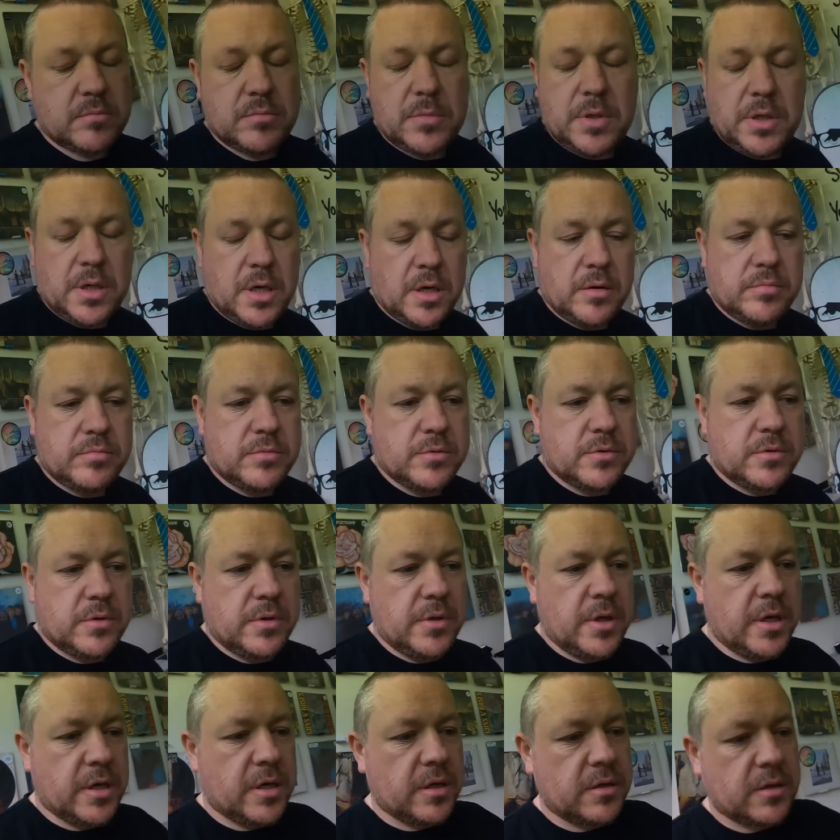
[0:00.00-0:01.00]
you know,
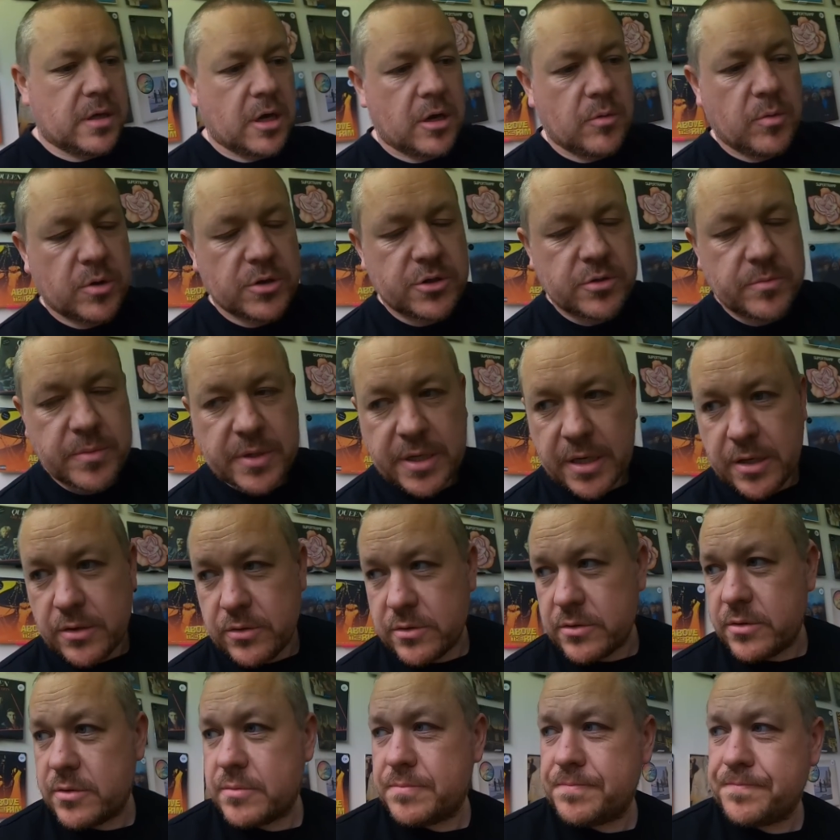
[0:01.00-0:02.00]
you can go and watch something
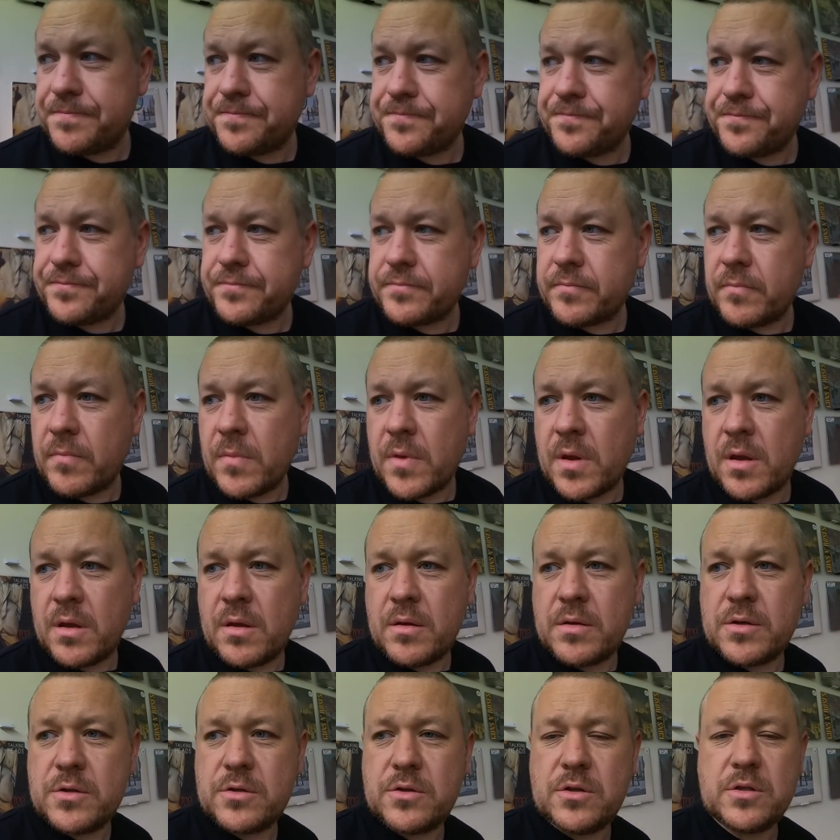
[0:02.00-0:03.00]
else.
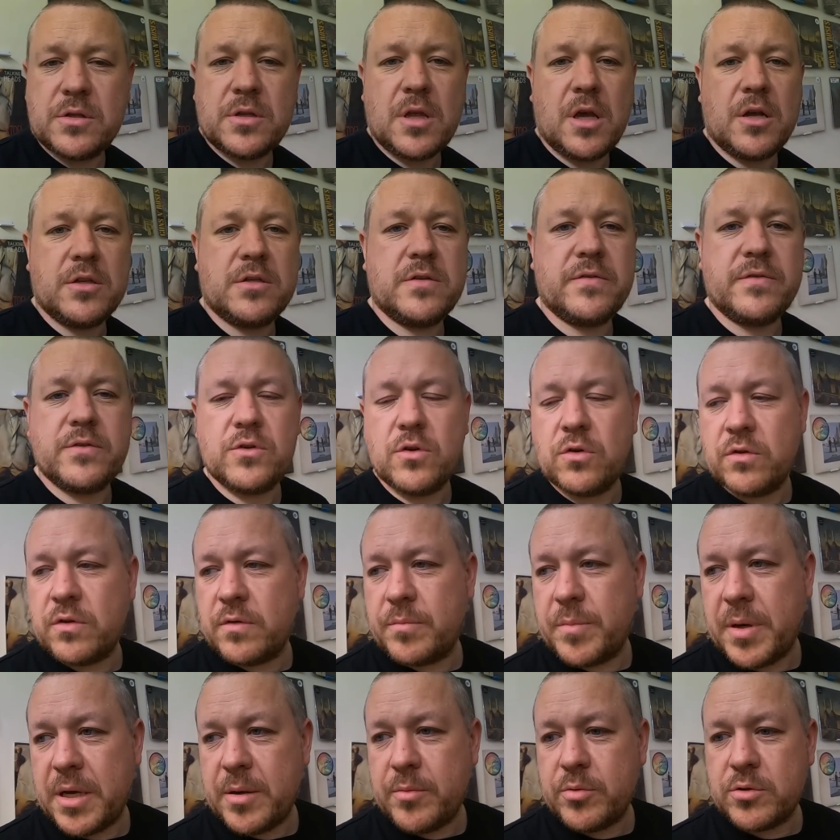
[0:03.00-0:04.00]
There's loads of other
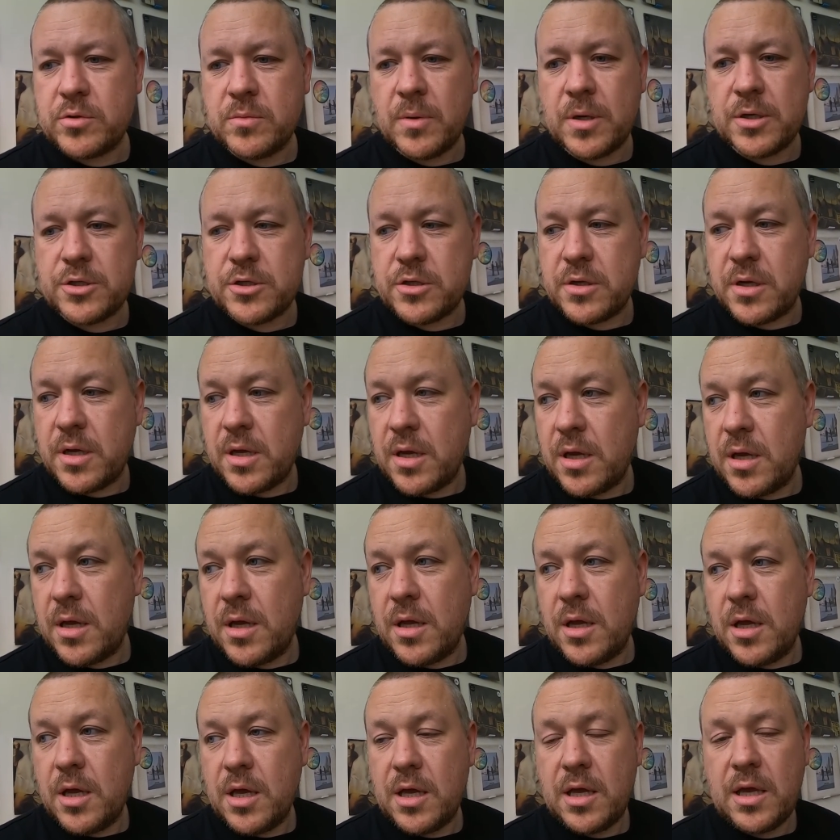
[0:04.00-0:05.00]
people to watch.
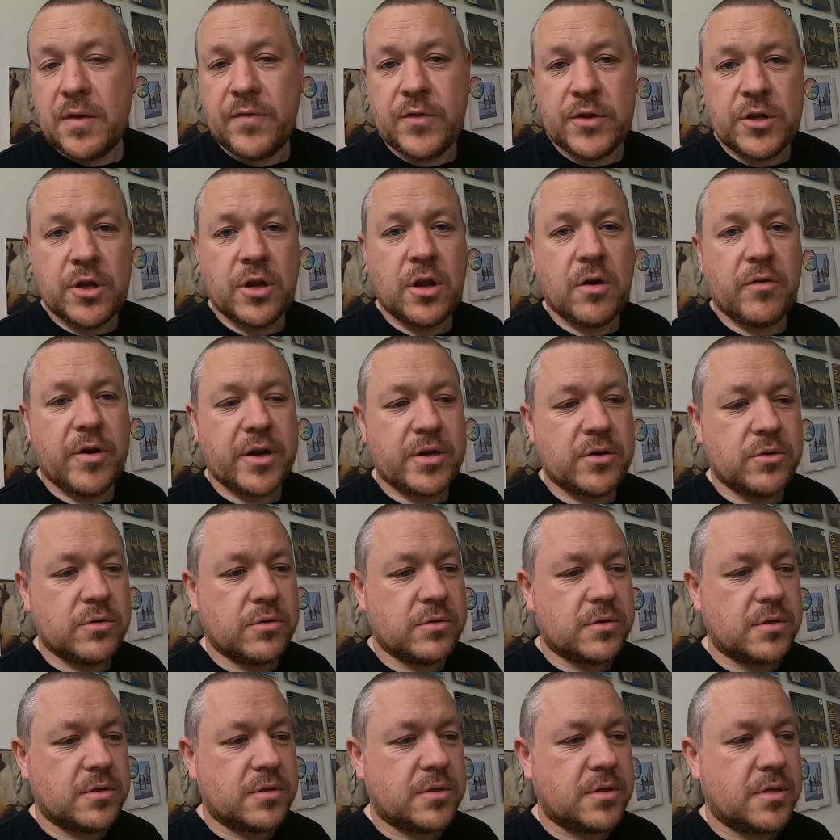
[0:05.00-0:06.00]
If you do like
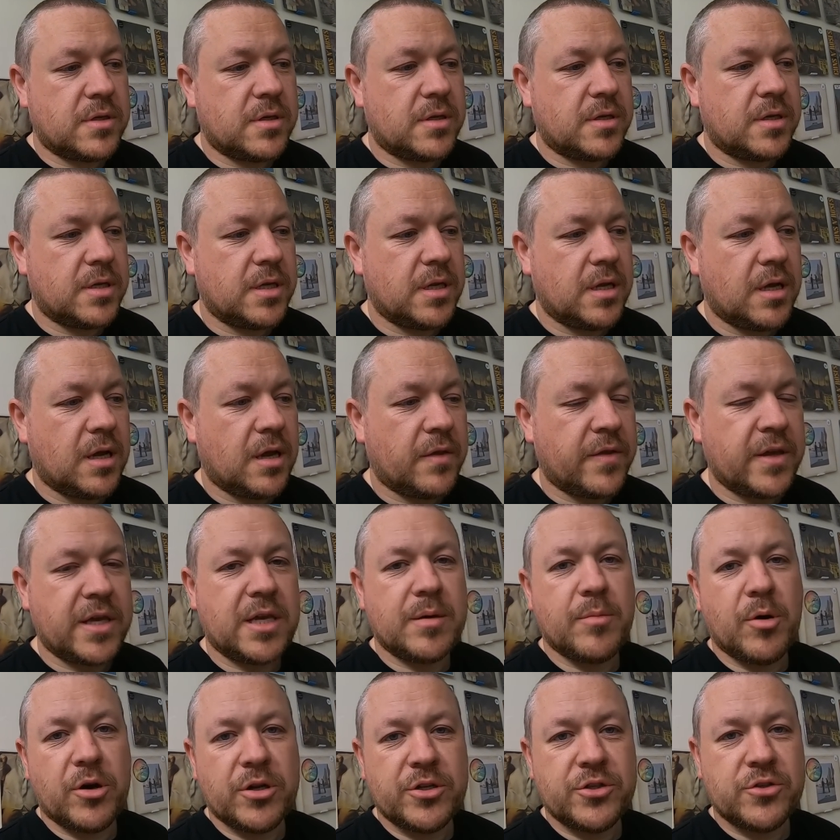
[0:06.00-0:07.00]
records, I
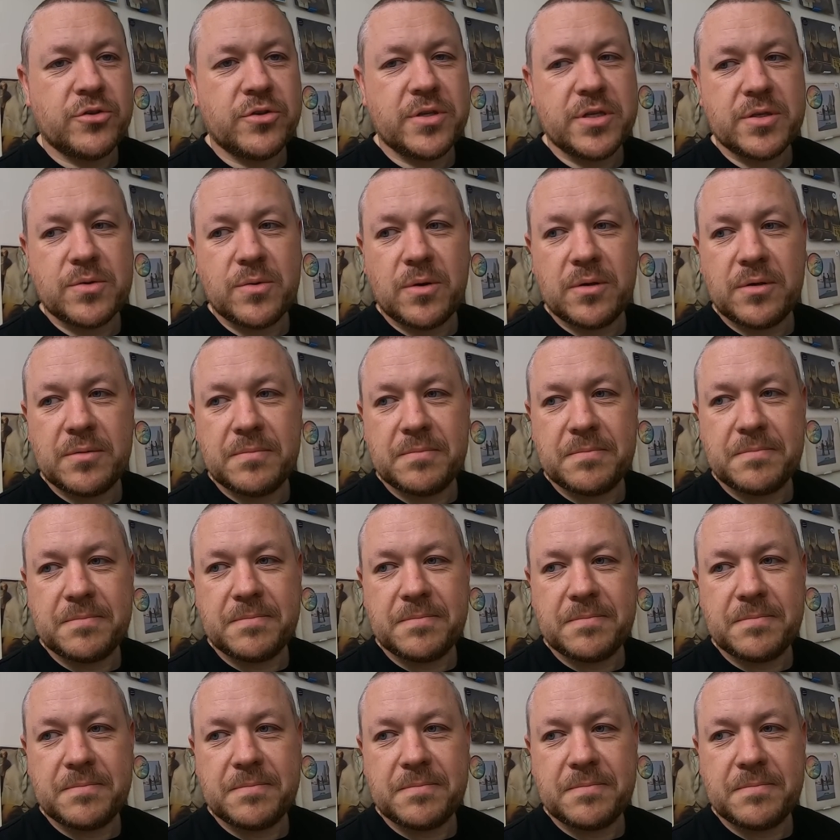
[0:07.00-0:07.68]
think you might enjoy this one.